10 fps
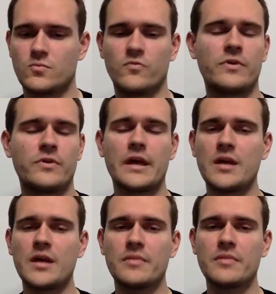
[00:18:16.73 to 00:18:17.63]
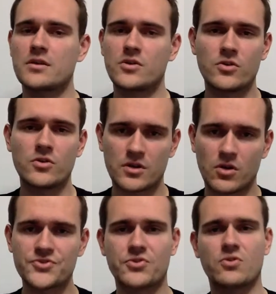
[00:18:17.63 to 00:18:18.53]
via email. You can
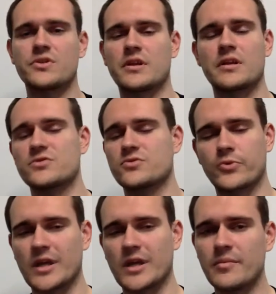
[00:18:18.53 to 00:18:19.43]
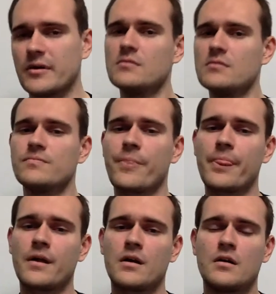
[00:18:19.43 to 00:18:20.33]
also contact us through email.
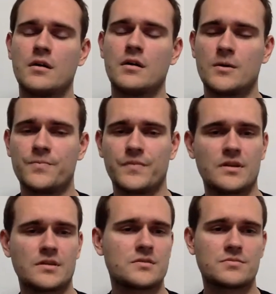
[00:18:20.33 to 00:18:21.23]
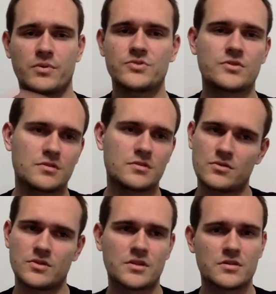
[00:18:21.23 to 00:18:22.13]
It's posted
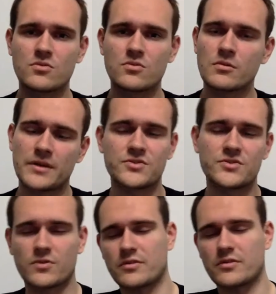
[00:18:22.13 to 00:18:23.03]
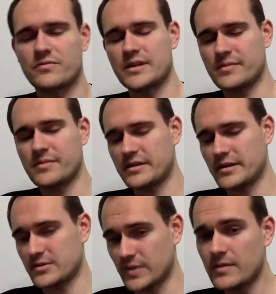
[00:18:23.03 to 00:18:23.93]
on the Google Play Store. You can find the email
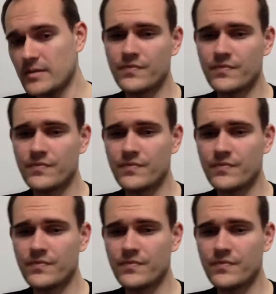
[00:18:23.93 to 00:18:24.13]
there as well.